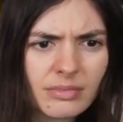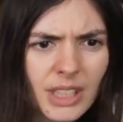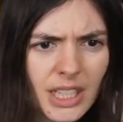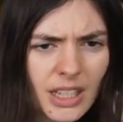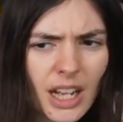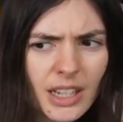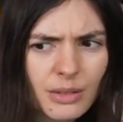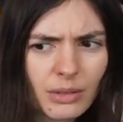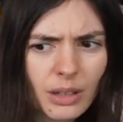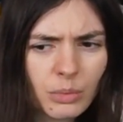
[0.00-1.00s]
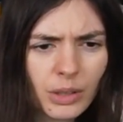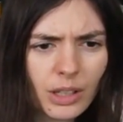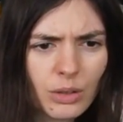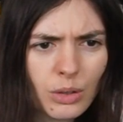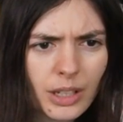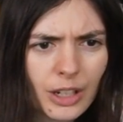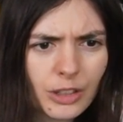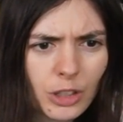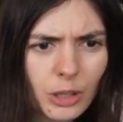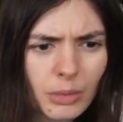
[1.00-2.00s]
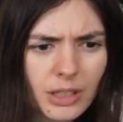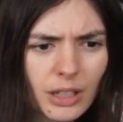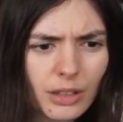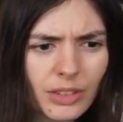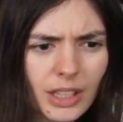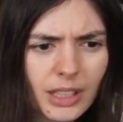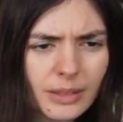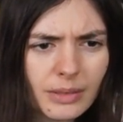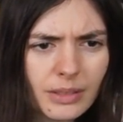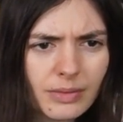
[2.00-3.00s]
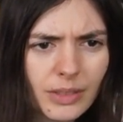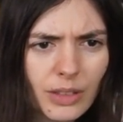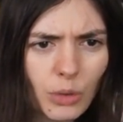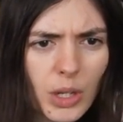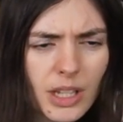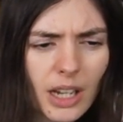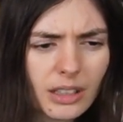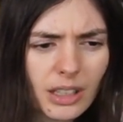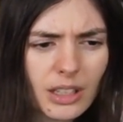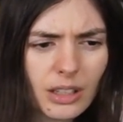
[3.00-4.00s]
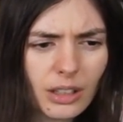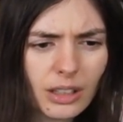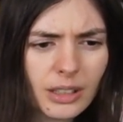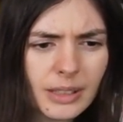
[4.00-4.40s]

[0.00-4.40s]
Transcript: This guy's a really cool character, but terrifying. The voice acting is good.